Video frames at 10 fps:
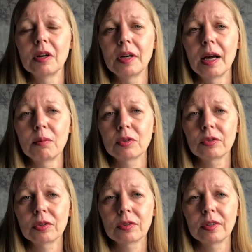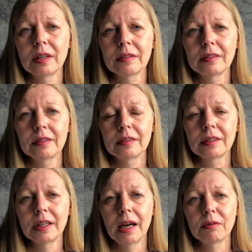on how much success
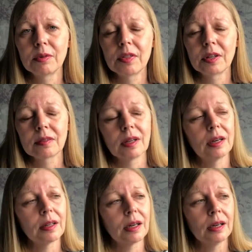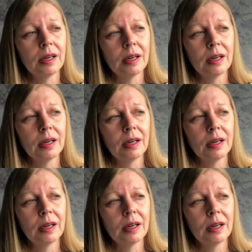that you have with things like that.